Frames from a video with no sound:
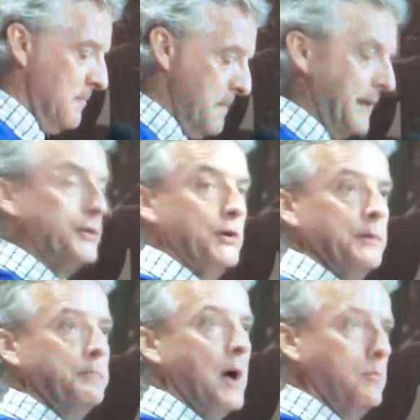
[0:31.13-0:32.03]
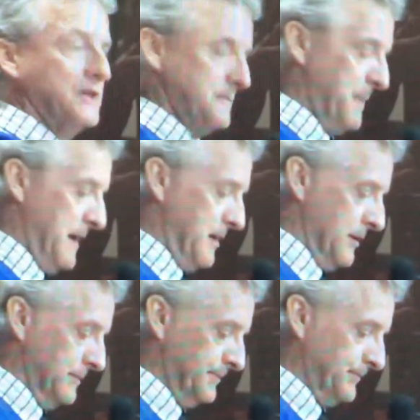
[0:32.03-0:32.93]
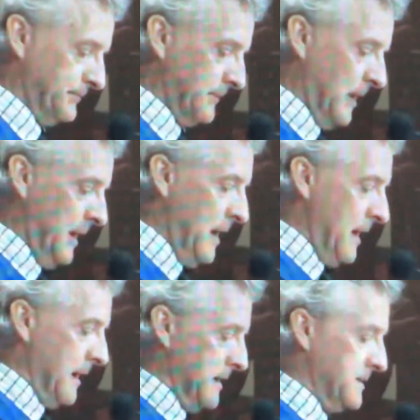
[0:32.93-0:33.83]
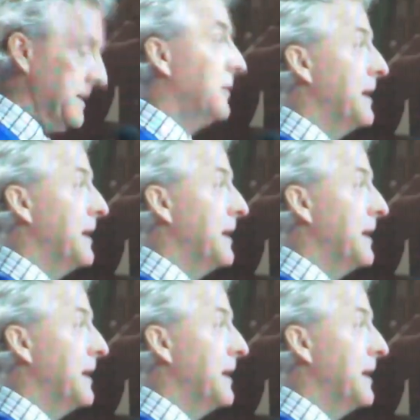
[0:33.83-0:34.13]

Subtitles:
mentor, and public speaker. Considered